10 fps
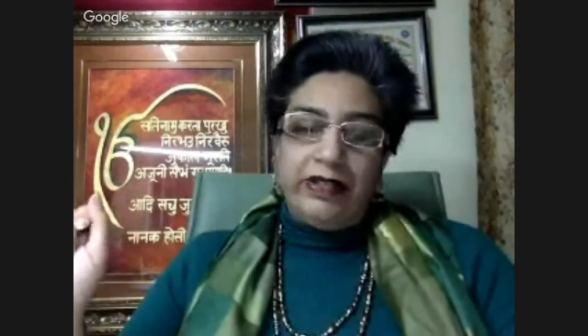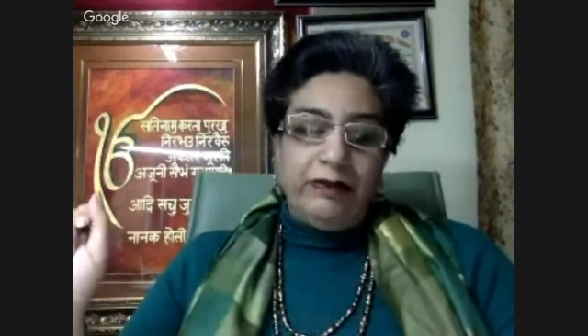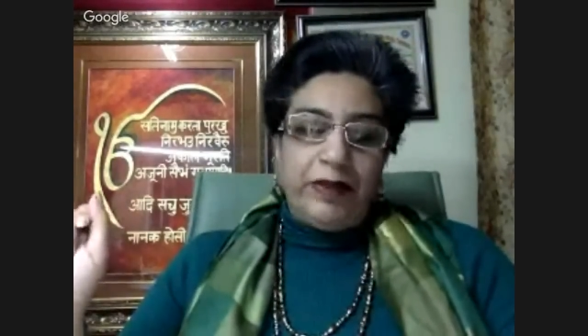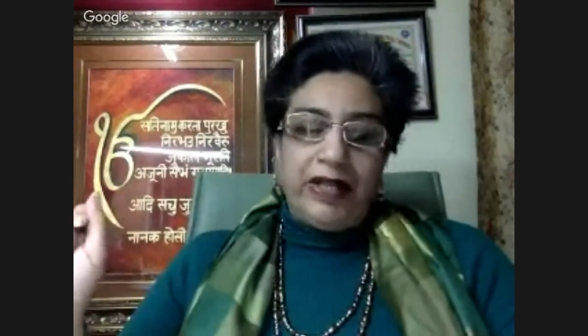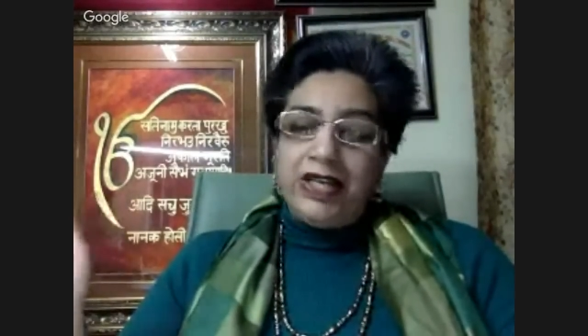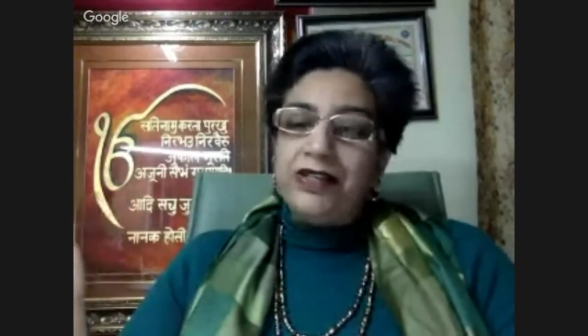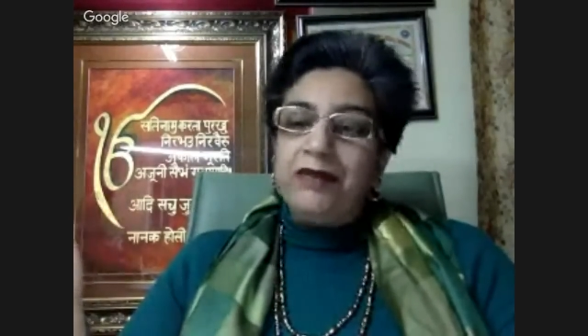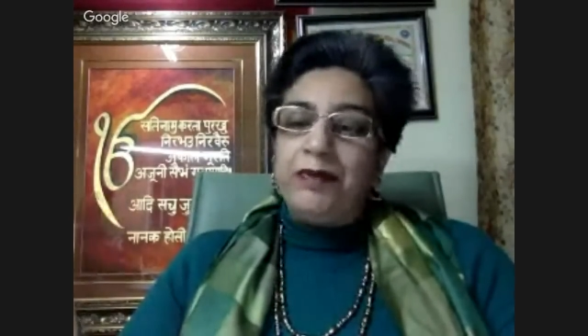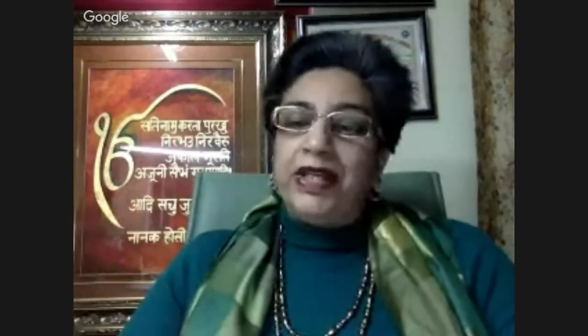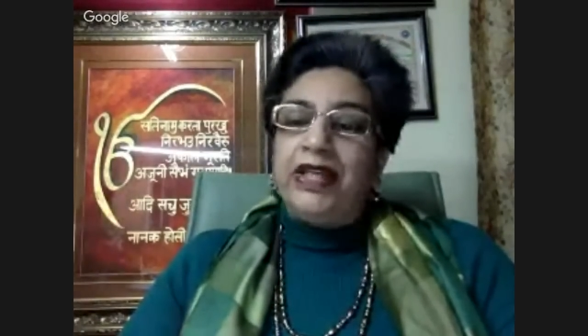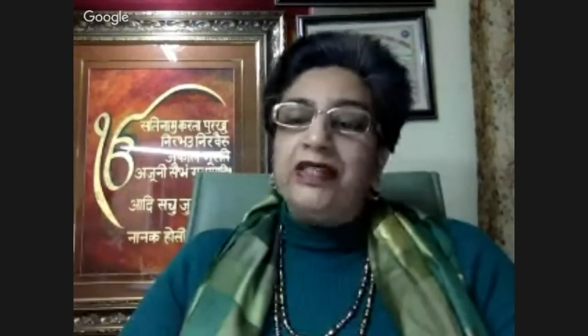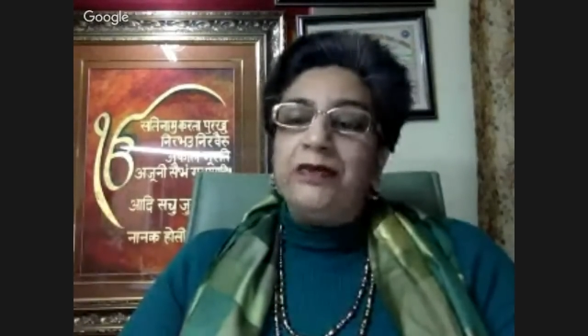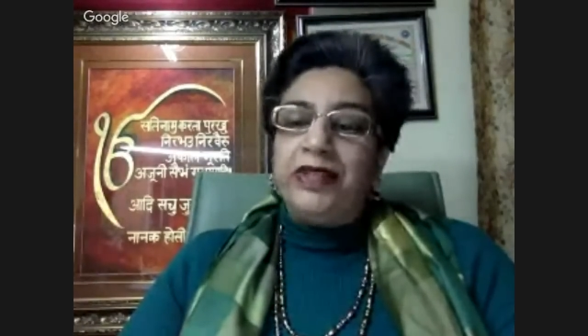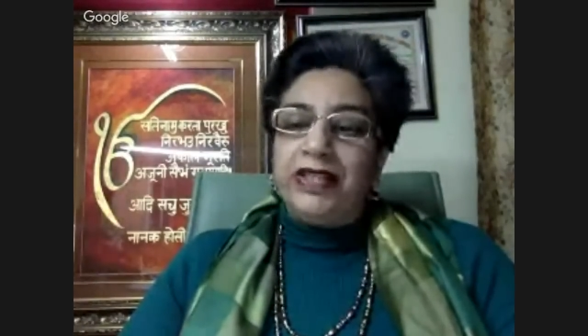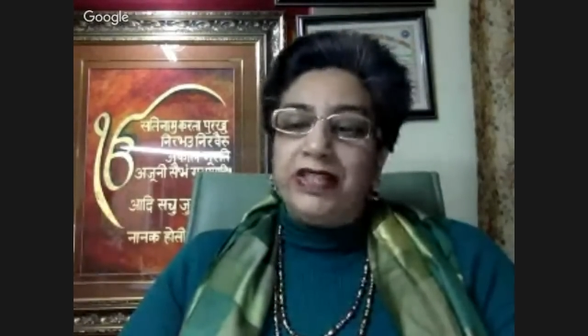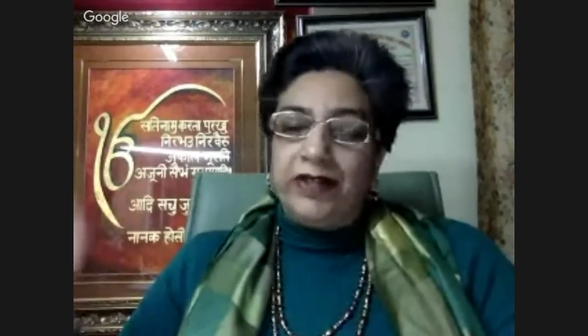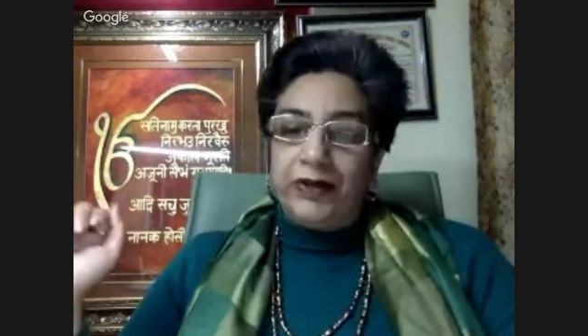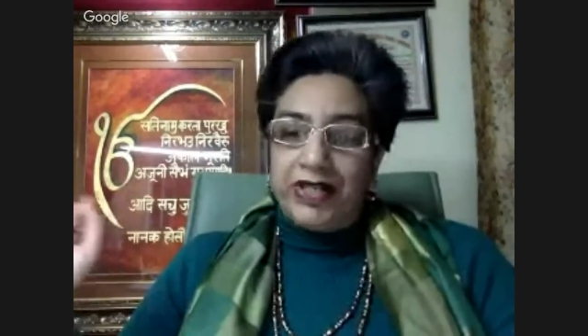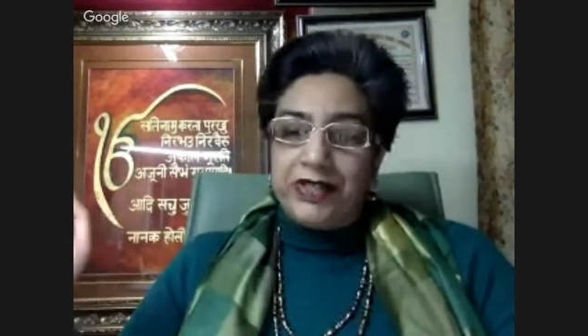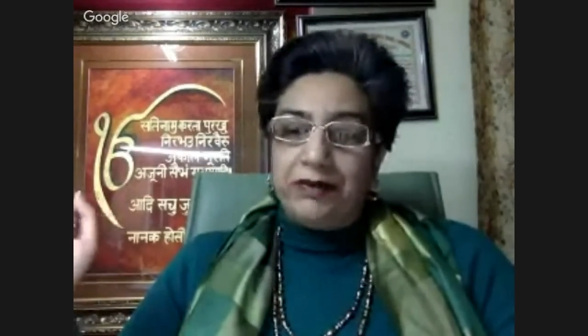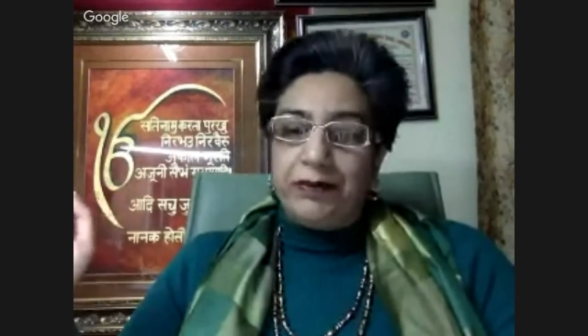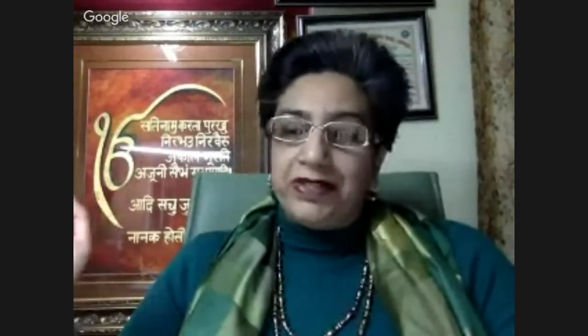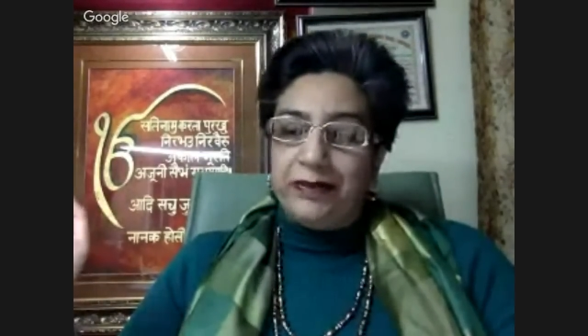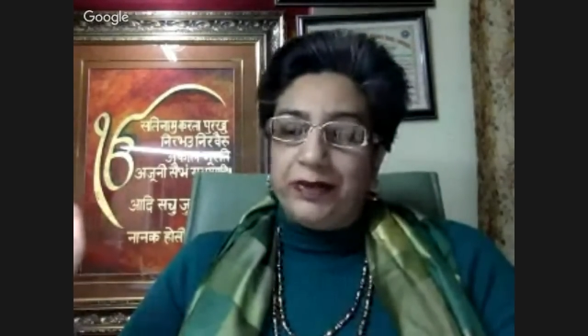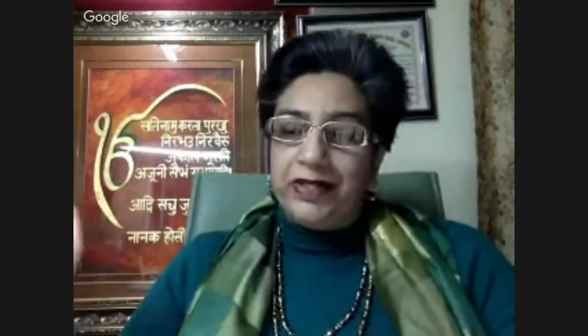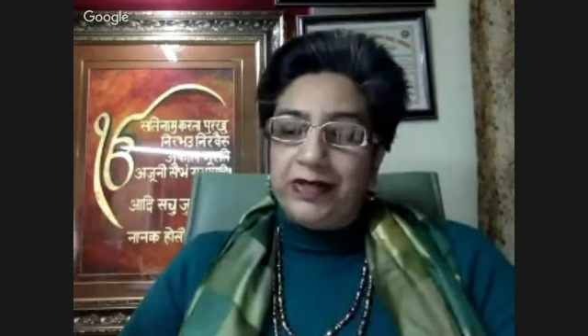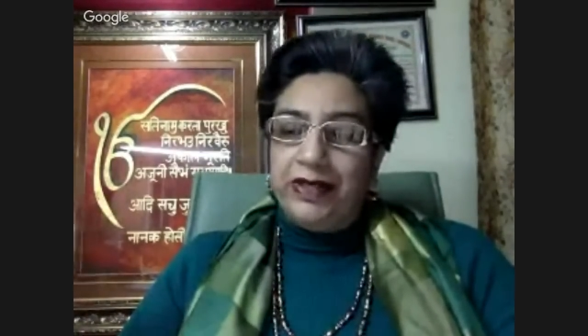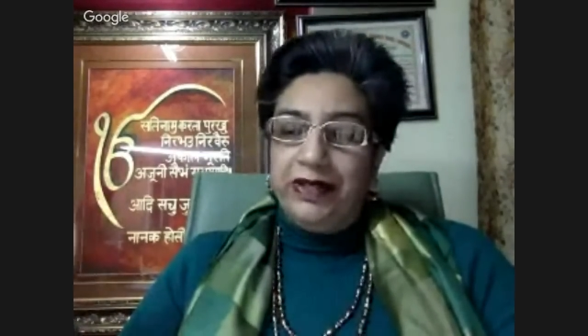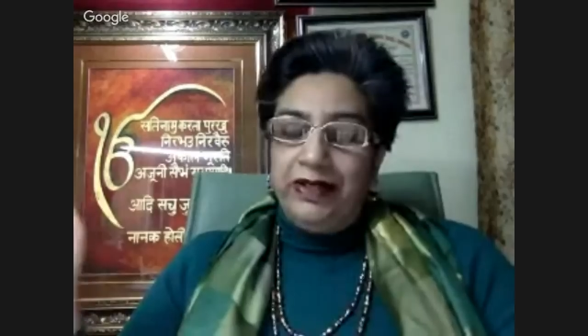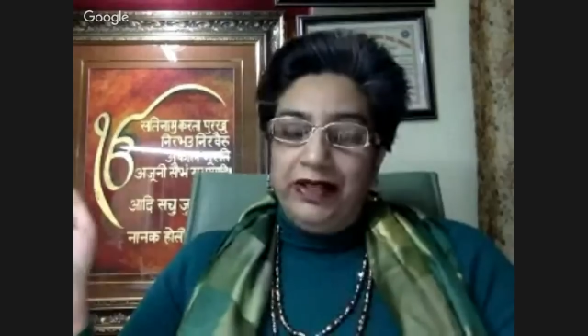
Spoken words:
and Parashar begins with these foundation principles,